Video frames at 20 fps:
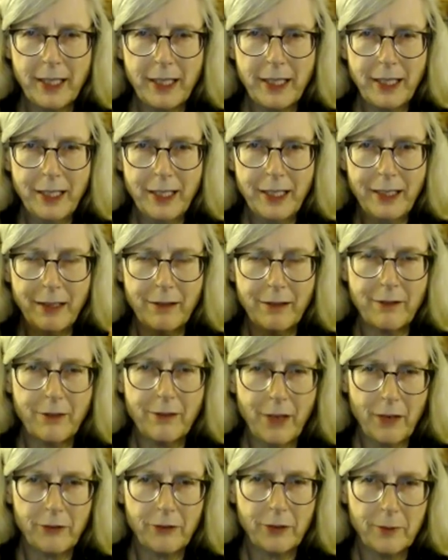the heat
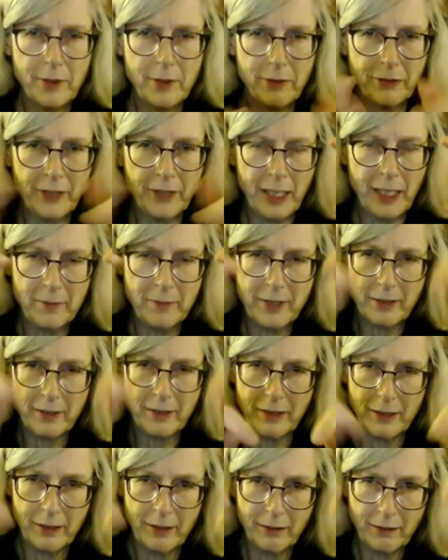uh, from the flames
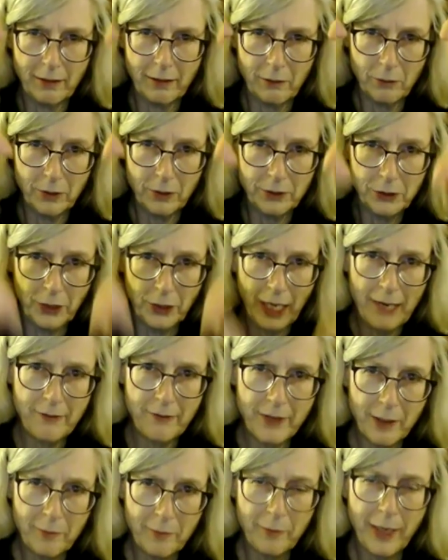they uh, will
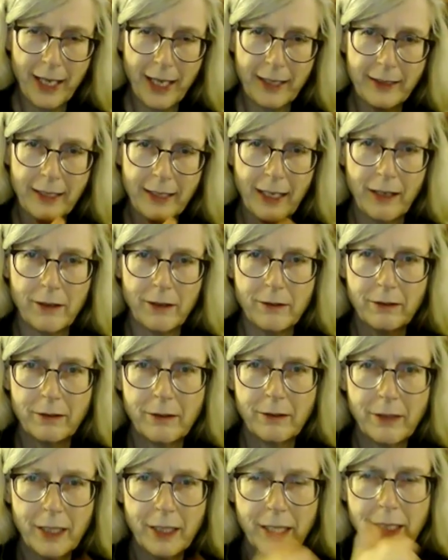drive them back down
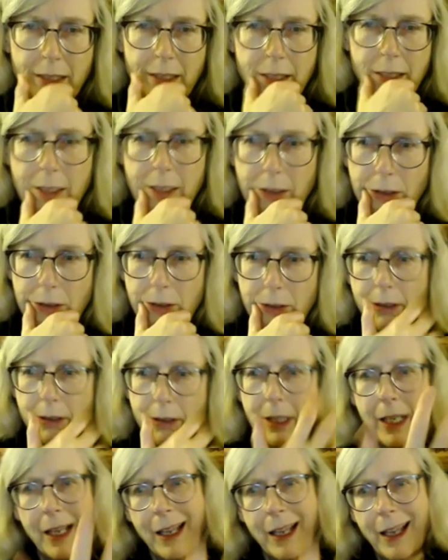into their
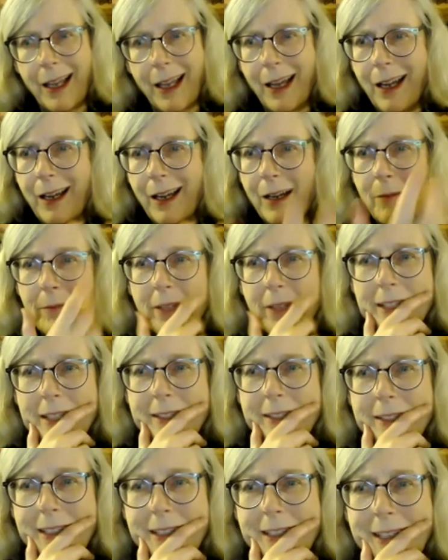hole. Um,
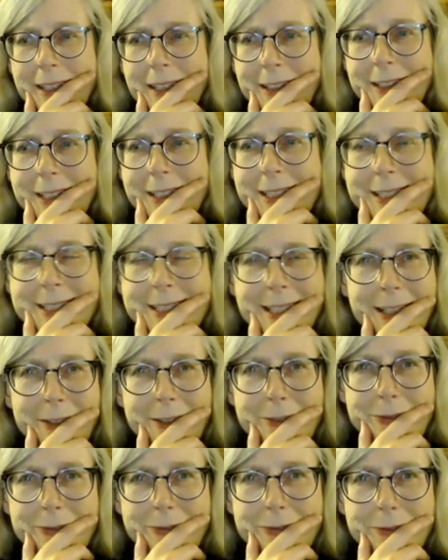the the hill
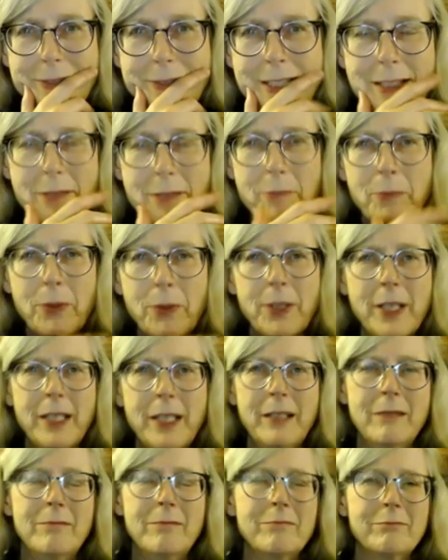itself is
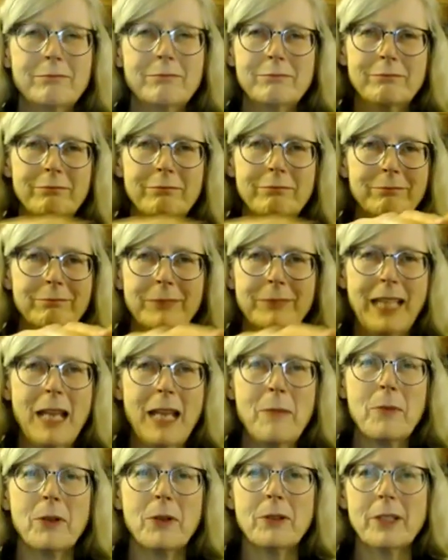pretty
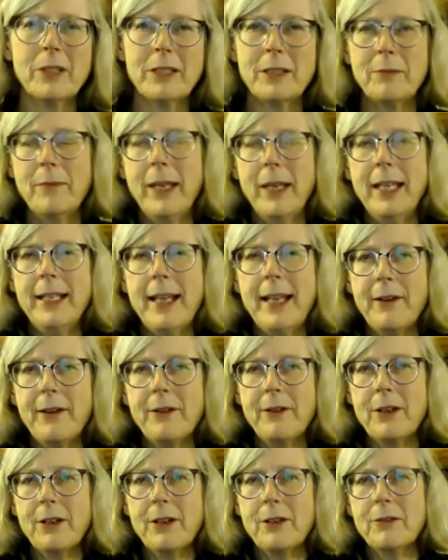stable. It's made
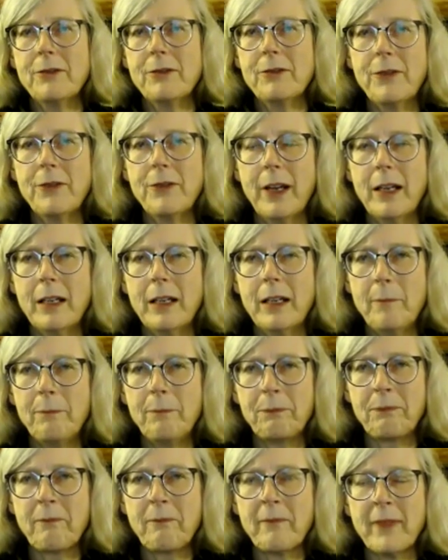out of um,
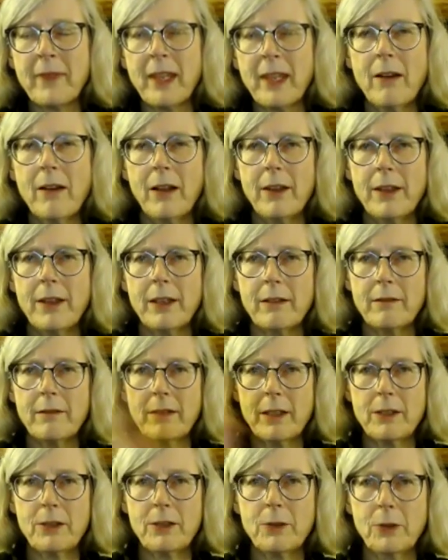all the
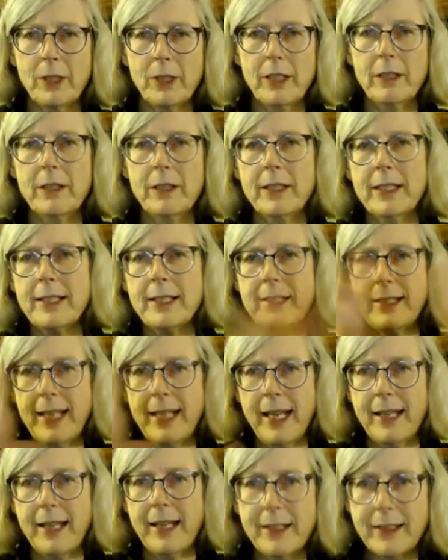the soil and the
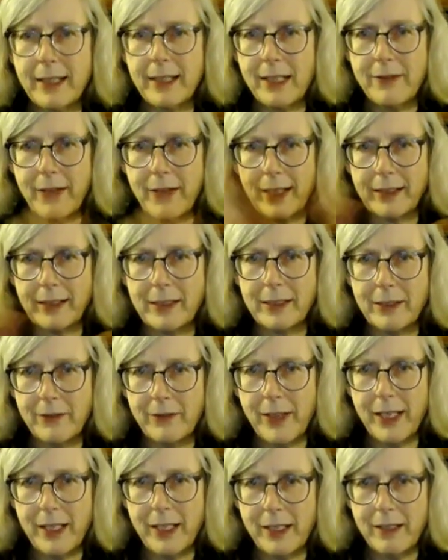sand that they've
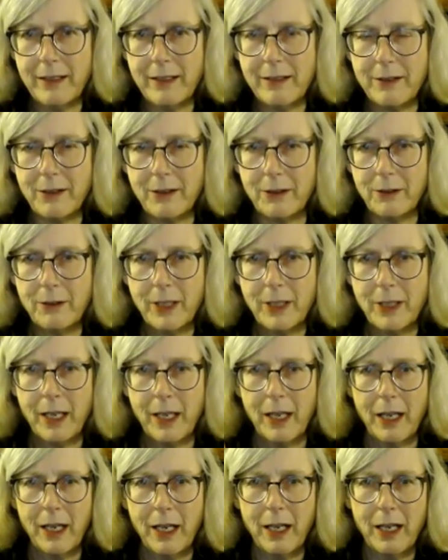excavated. So
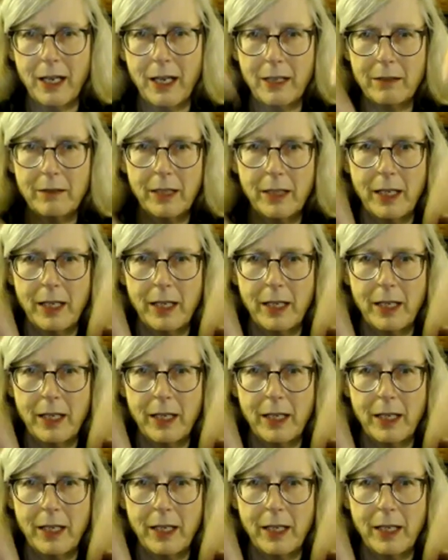uh,